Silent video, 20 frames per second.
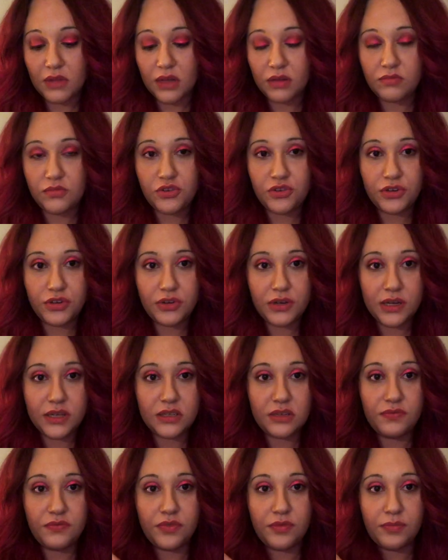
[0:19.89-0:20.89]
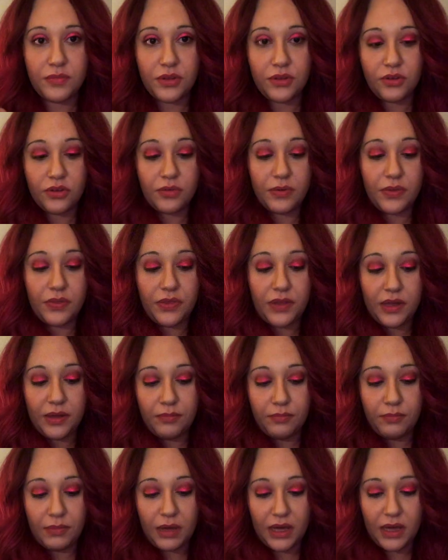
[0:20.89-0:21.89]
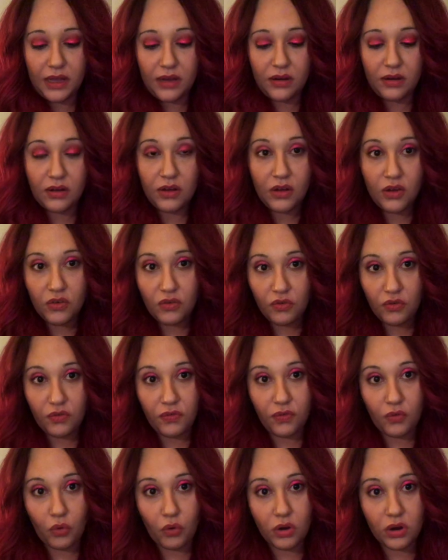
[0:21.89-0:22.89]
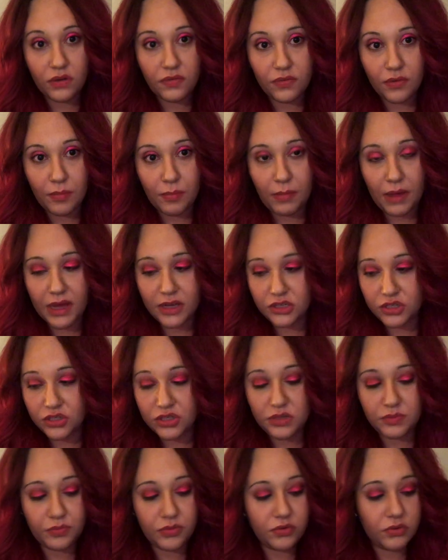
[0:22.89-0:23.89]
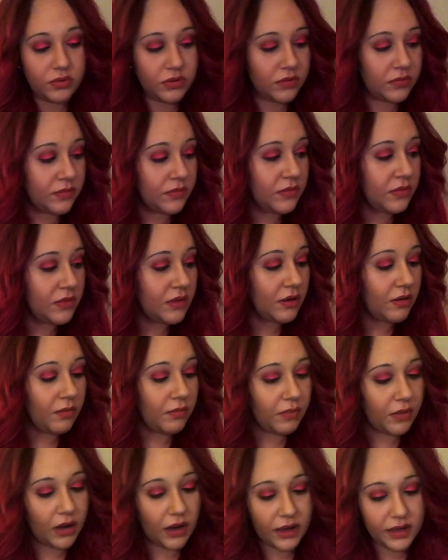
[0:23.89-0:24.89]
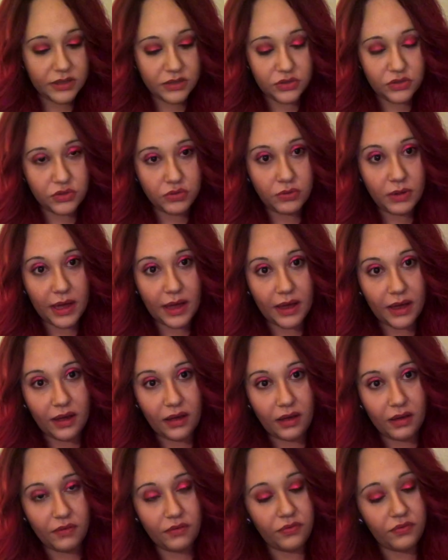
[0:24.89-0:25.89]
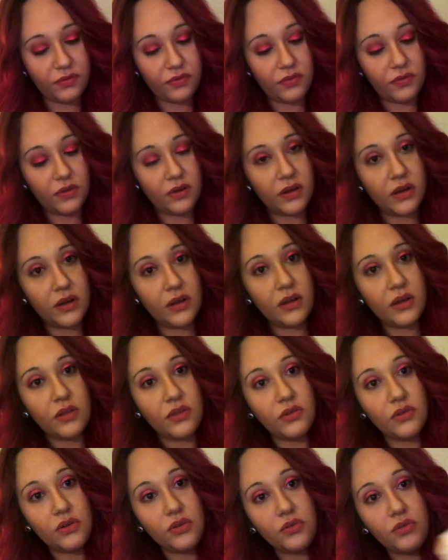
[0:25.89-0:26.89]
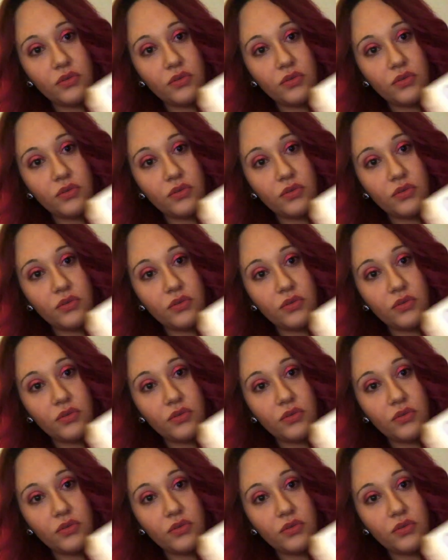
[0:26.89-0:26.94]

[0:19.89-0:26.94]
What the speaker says: sure you guys are familiar with the main 4 from Magic Spoon, but I do have the new